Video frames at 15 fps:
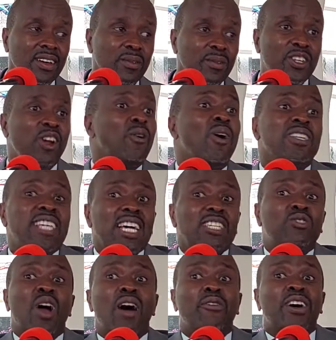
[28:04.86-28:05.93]
We don't want
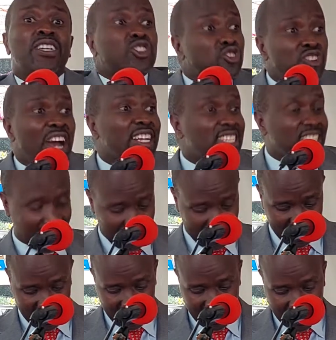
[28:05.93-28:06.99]
just to have a structure.
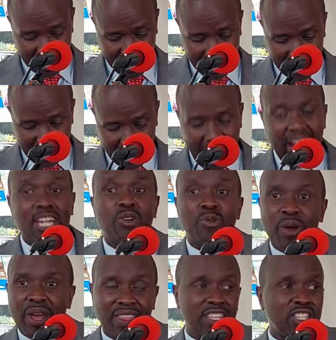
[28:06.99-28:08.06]

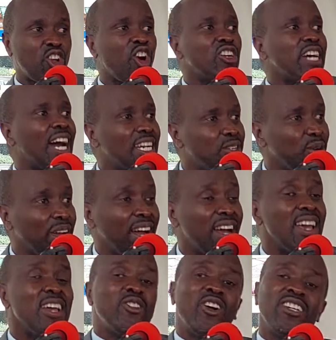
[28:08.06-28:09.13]
Hardware, it's called
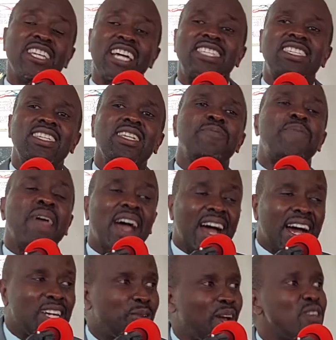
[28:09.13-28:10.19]
hardware. You don't just repair
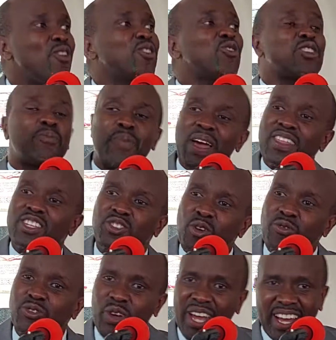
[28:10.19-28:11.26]
hardware, you also repair the
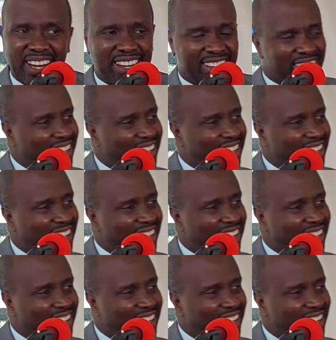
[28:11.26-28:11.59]
software.